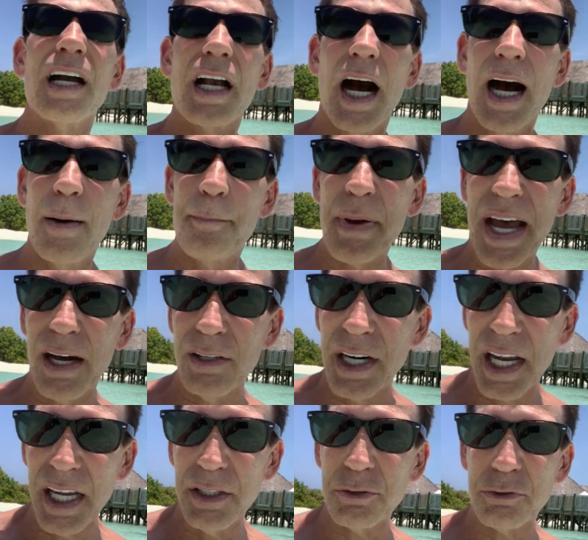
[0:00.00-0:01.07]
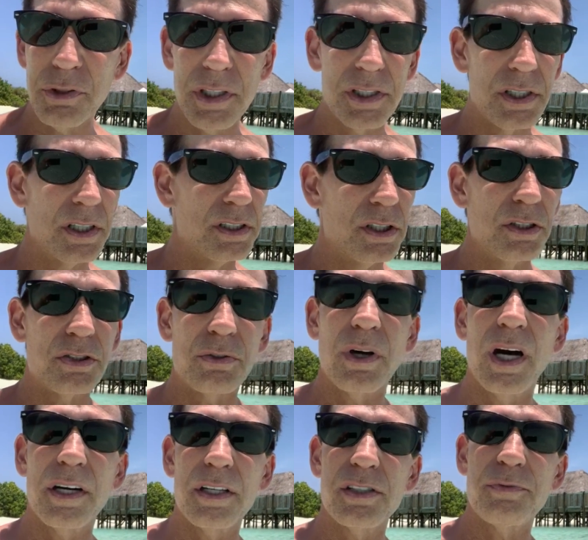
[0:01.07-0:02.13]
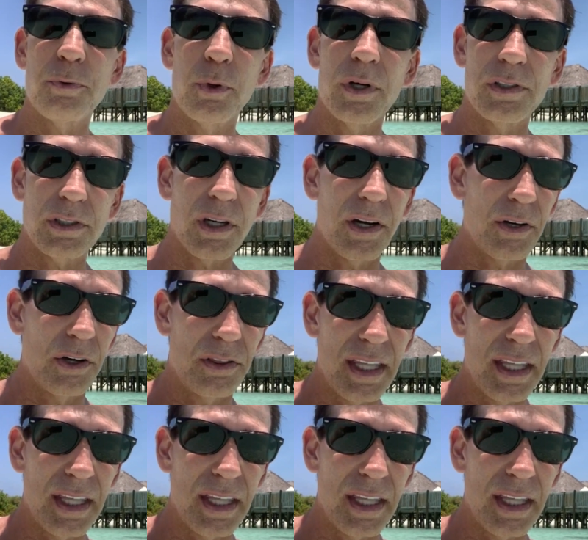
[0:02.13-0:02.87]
Compound interest is the strongest force on earth.